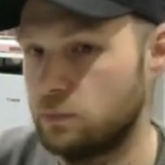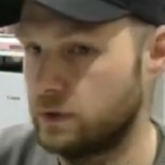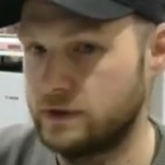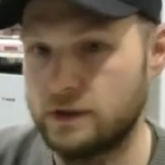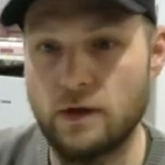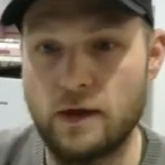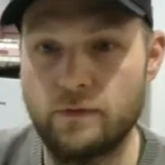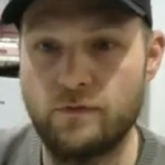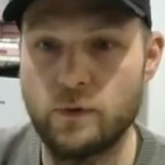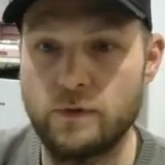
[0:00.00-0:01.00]
We still have
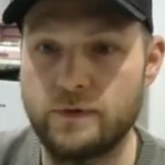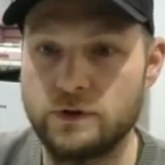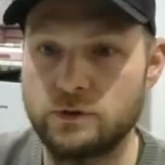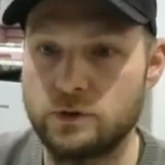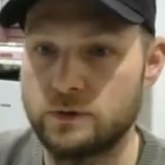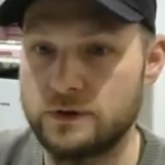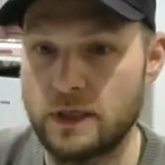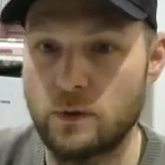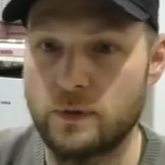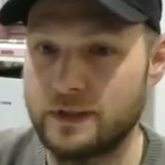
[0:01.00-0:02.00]
a few individuals who
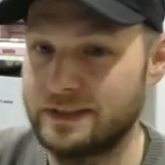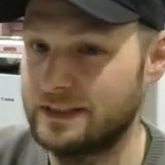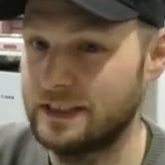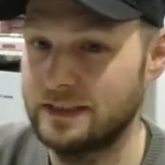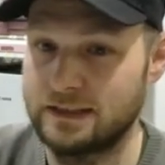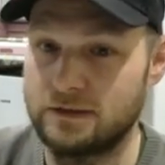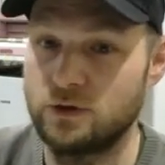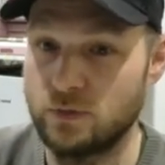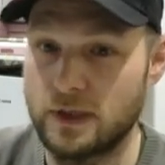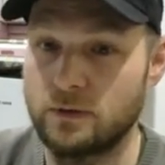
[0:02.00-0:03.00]
sell with us since
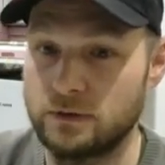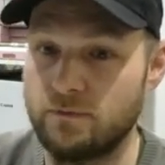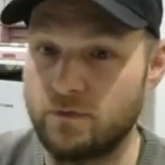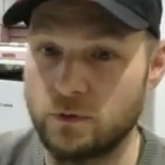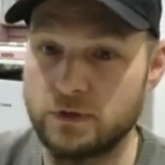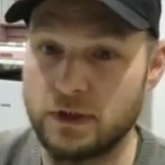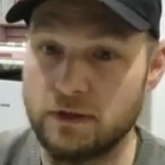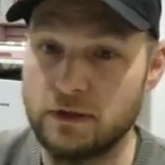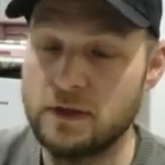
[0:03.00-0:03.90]
2014.